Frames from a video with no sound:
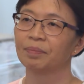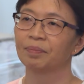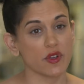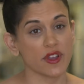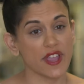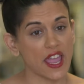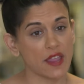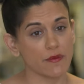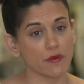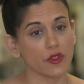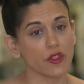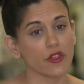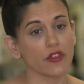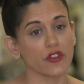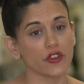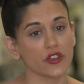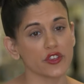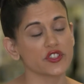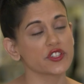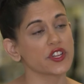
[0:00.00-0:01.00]
I came on the
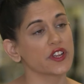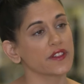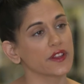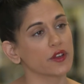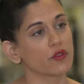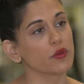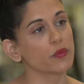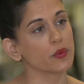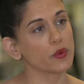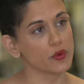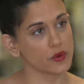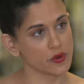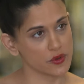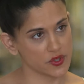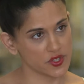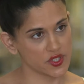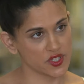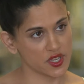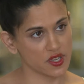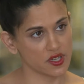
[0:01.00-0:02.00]
Thursday and they were born
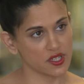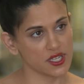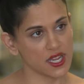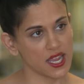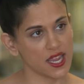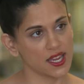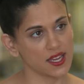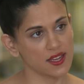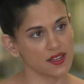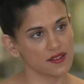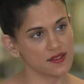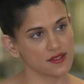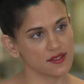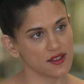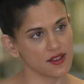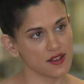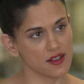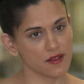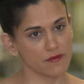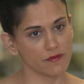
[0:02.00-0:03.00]
on the Sunday
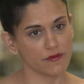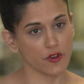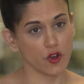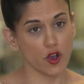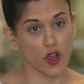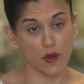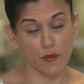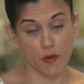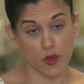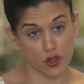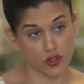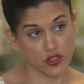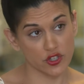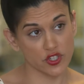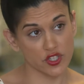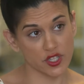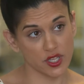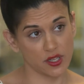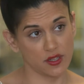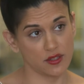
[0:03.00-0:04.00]
via
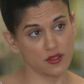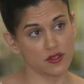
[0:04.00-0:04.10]
emergency